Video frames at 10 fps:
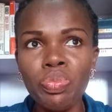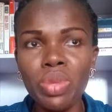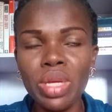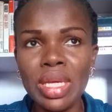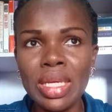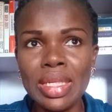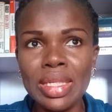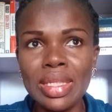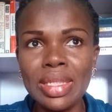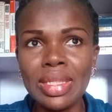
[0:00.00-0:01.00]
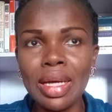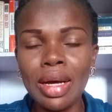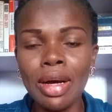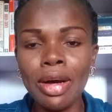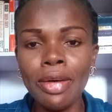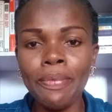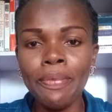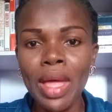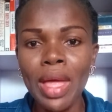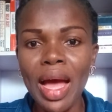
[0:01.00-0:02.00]
is
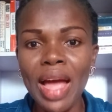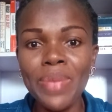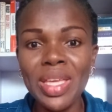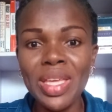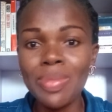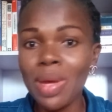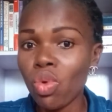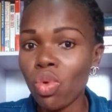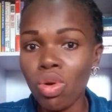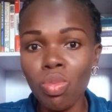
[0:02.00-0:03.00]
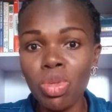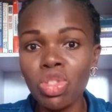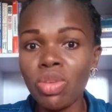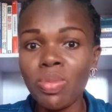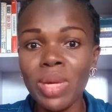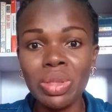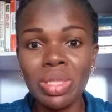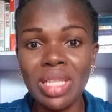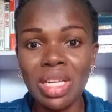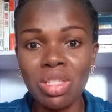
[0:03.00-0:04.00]
I base my work, most of my
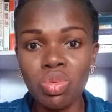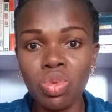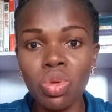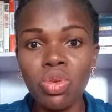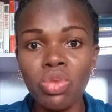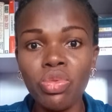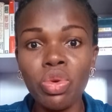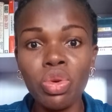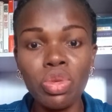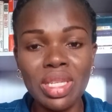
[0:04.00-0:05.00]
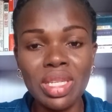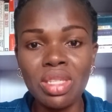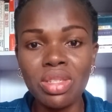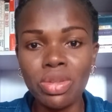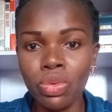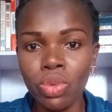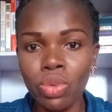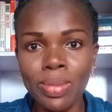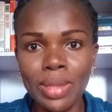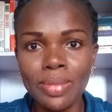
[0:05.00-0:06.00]
research work focuses on
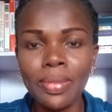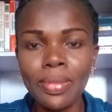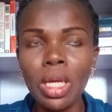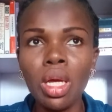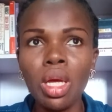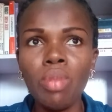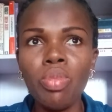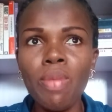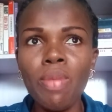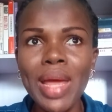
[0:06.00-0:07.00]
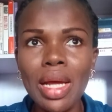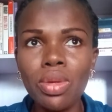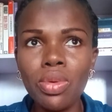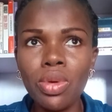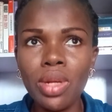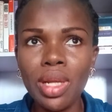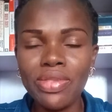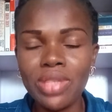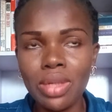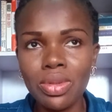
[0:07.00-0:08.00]
women. But men are not
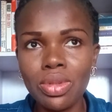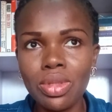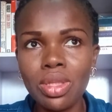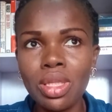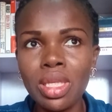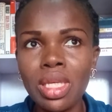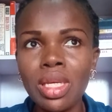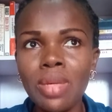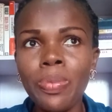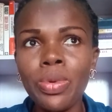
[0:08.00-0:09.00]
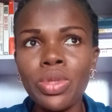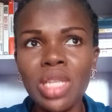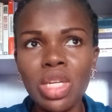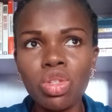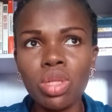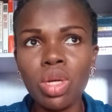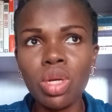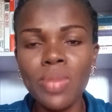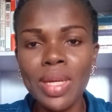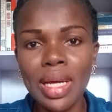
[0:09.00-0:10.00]
left out. The protection that
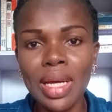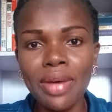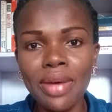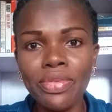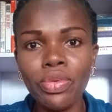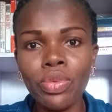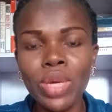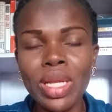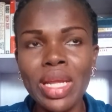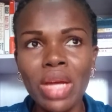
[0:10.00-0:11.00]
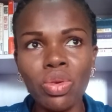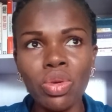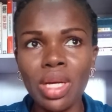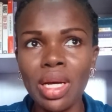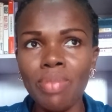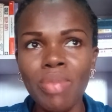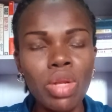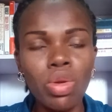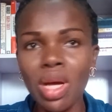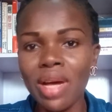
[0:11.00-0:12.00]
women have when they are younger, men
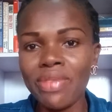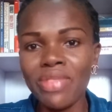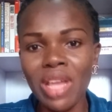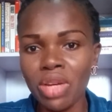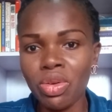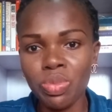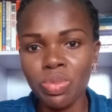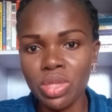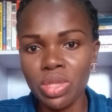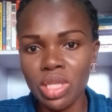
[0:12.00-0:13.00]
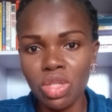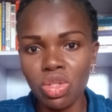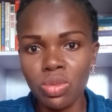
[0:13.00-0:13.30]
don't have that kind of protection.